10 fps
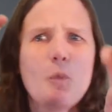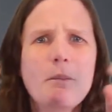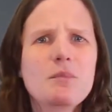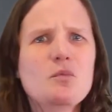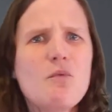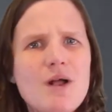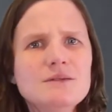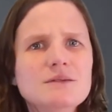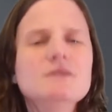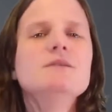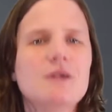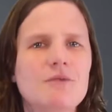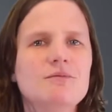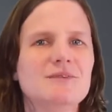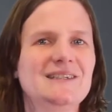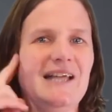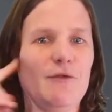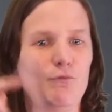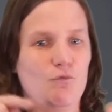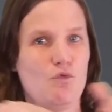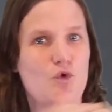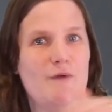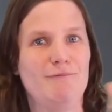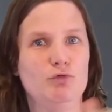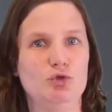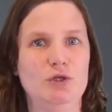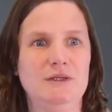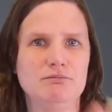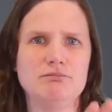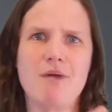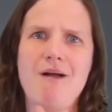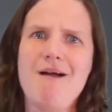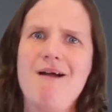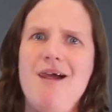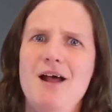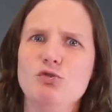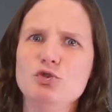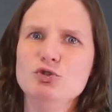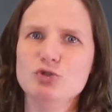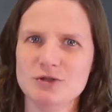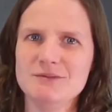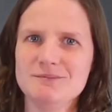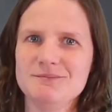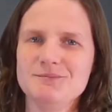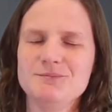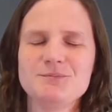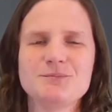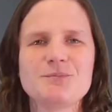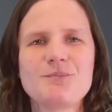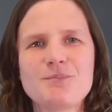and my presentation will be about deaf refugees and their language.